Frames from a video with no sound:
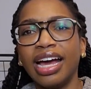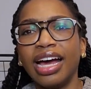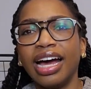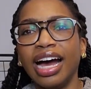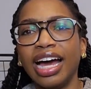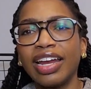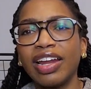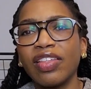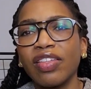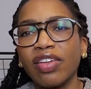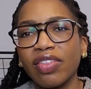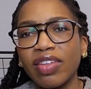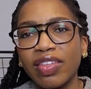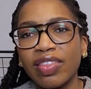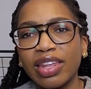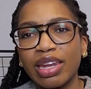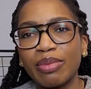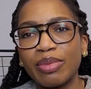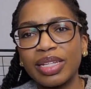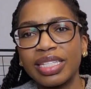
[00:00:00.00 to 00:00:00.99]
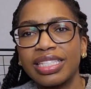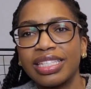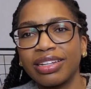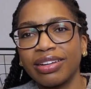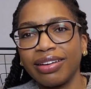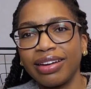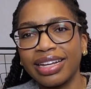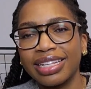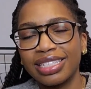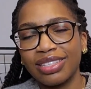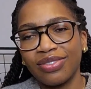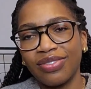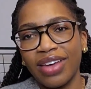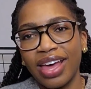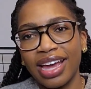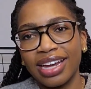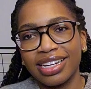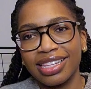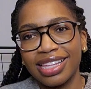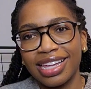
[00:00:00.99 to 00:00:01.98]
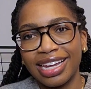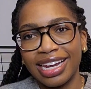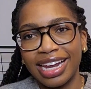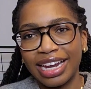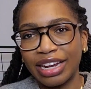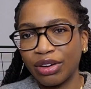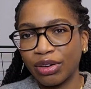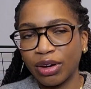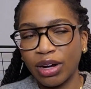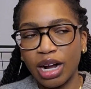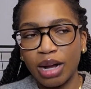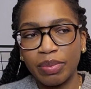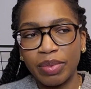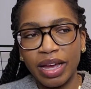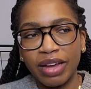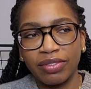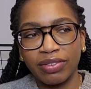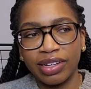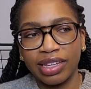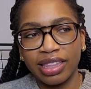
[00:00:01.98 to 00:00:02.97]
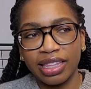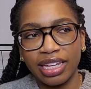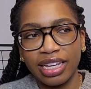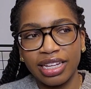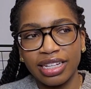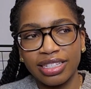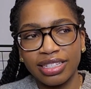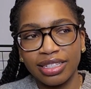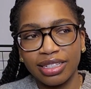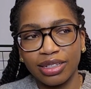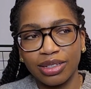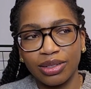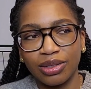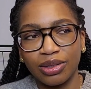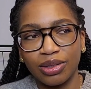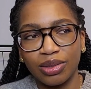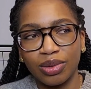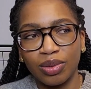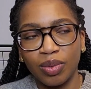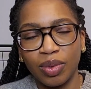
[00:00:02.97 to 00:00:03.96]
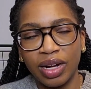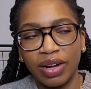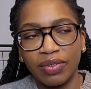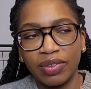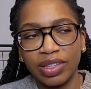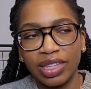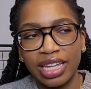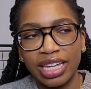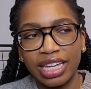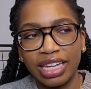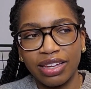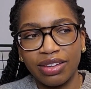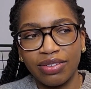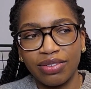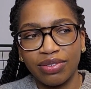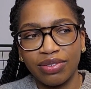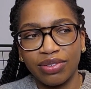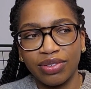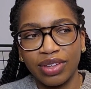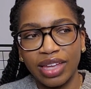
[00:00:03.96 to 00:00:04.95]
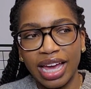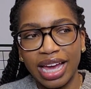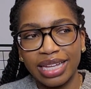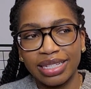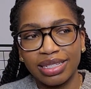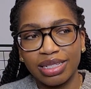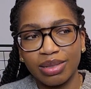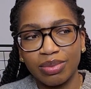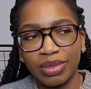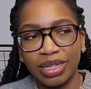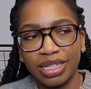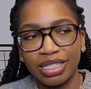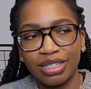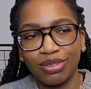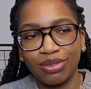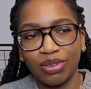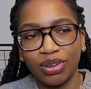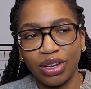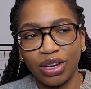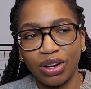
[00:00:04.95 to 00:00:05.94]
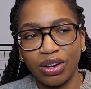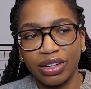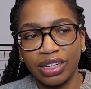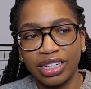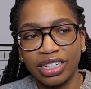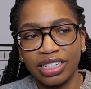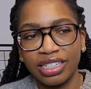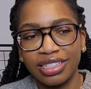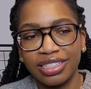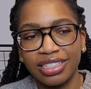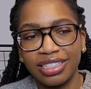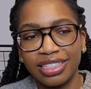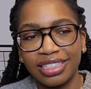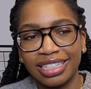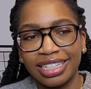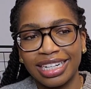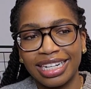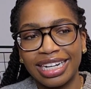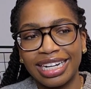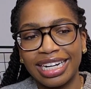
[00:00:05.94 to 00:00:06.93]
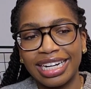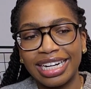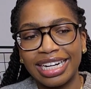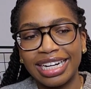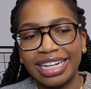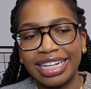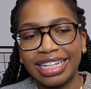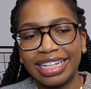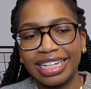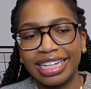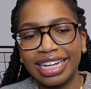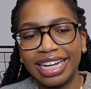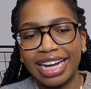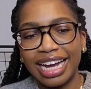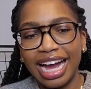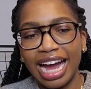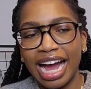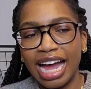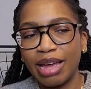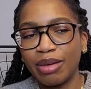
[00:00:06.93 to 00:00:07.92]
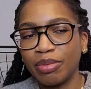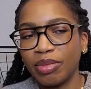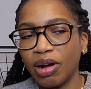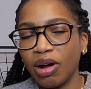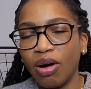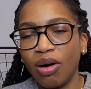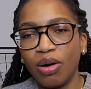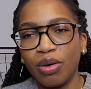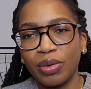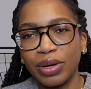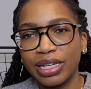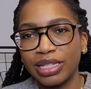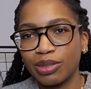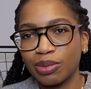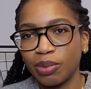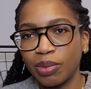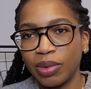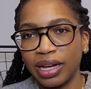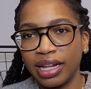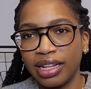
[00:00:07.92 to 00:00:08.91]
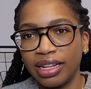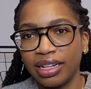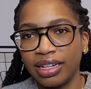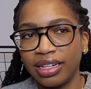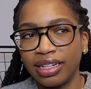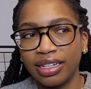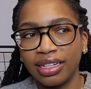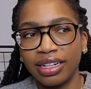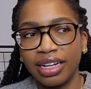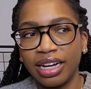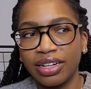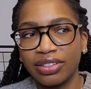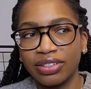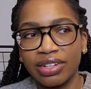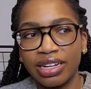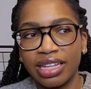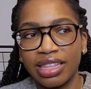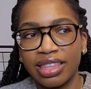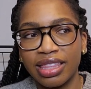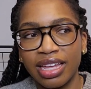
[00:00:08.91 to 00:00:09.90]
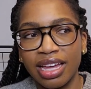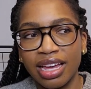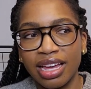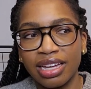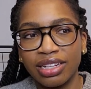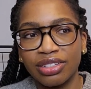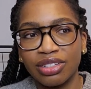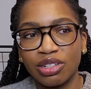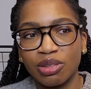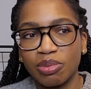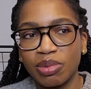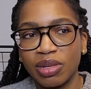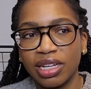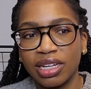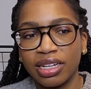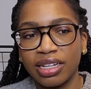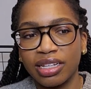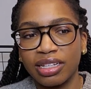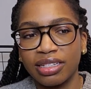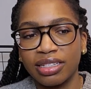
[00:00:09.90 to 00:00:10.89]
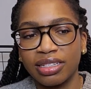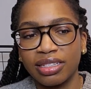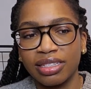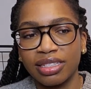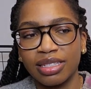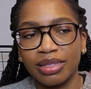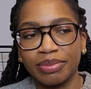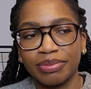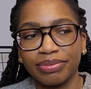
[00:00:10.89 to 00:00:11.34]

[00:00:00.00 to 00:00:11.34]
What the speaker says: Another thing that I'm considering is the fact that I crop everything, so whenever they give estimates for yardage, I'm always well underneath that just because